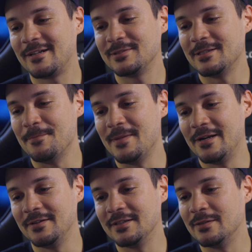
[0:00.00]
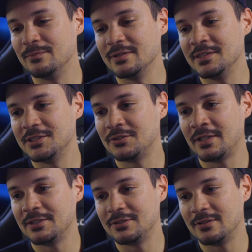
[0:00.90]
I'm gonna marry a complete
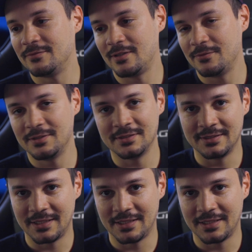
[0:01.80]
stranger if I wasn't